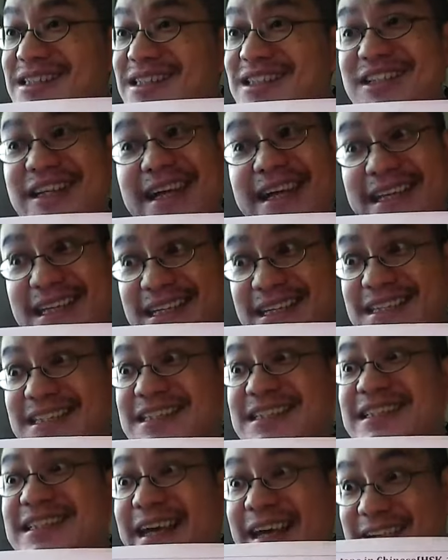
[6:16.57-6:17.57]

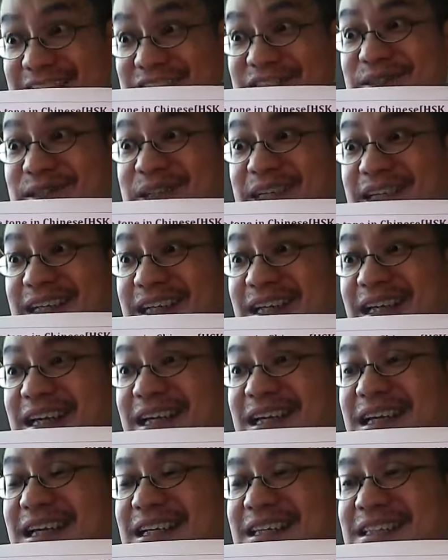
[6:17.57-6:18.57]
Chinese actually.
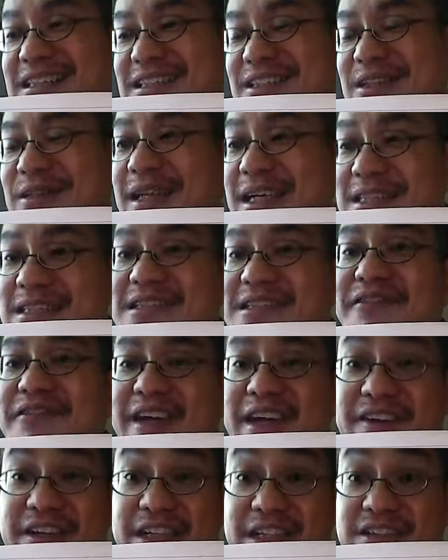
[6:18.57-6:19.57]
So that's a
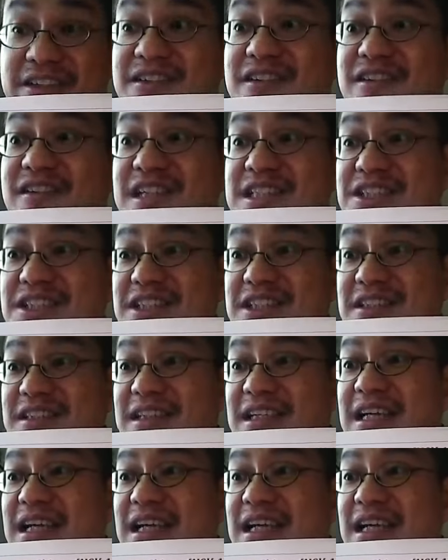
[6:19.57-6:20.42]
very good question.